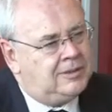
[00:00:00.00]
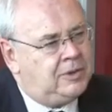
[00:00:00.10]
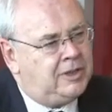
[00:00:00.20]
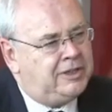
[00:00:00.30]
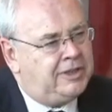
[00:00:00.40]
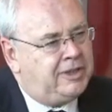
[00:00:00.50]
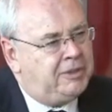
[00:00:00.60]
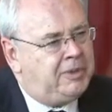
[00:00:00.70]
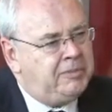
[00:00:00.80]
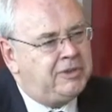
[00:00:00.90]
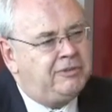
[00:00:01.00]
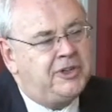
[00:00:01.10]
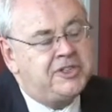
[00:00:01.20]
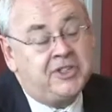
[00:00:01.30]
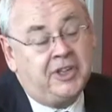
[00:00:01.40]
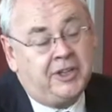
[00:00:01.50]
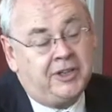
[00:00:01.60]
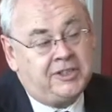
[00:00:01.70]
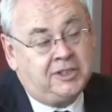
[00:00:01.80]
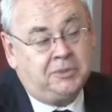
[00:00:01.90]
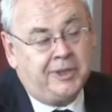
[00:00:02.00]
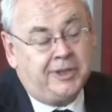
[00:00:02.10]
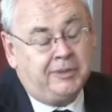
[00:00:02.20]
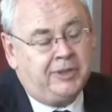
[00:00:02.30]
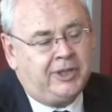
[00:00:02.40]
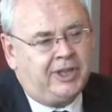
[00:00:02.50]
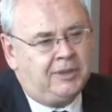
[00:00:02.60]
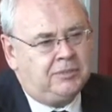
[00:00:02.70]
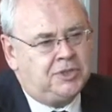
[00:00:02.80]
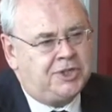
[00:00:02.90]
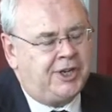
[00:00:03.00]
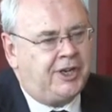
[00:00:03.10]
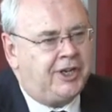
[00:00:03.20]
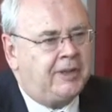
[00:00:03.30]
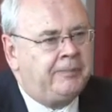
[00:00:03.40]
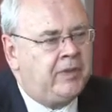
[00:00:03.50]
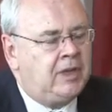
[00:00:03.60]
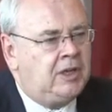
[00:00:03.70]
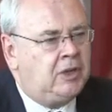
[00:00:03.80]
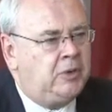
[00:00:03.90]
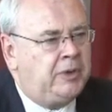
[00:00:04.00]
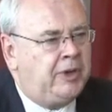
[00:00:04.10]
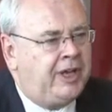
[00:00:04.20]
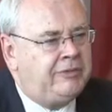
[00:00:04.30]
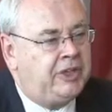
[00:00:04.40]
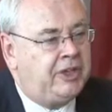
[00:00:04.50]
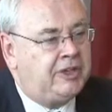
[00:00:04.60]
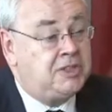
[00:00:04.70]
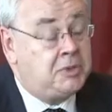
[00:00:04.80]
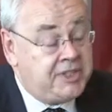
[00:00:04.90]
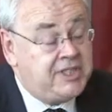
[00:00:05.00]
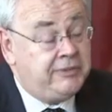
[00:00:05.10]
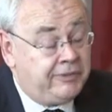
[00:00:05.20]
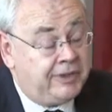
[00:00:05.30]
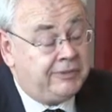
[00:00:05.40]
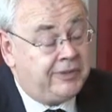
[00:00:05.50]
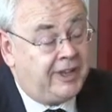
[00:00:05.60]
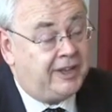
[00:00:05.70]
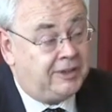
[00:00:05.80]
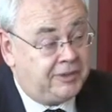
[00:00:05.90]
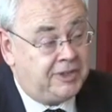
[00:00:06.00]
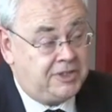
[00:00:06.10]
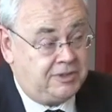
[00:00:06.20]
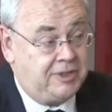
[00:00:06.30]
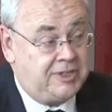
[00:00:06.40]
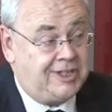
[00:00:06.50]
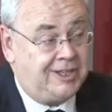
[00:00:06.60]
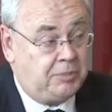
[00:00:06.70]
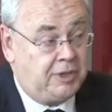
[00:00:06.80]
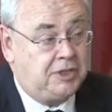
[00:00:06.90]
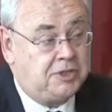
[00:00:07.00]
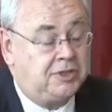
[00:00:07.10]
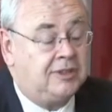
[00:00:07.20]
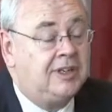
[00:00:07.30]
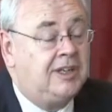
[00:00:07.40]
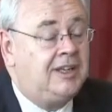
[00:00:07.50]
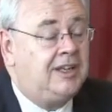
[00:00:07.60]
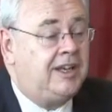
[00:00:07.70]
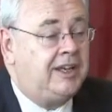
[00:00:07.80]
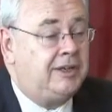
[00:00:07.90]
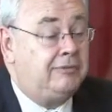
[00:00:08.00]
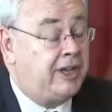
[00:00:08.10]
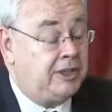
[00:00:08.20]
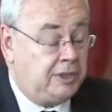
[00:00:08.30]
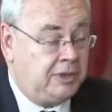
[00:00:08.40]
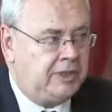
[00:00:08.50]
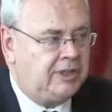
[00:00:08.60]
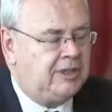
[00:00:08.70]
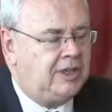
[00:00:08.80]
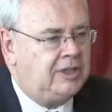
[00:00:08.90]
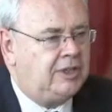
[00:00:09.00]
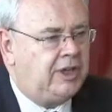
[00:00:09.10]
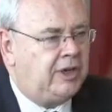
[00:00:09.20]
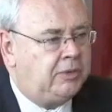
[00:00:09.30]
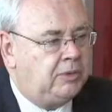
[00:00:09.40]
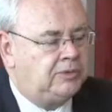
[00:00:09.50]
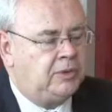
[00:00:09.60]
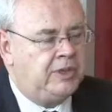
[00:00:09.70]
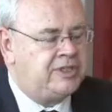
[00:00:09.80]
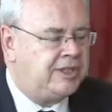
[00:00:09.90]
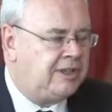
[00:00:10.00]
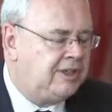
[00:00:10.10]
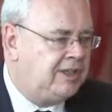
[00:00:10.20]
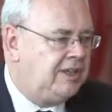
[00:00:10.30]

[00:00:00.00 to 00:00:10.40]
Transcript: Well, I remember the first thing I did when I became chair. We were having our 25th anniversary celebration in a venue in Canary Wharf, quite a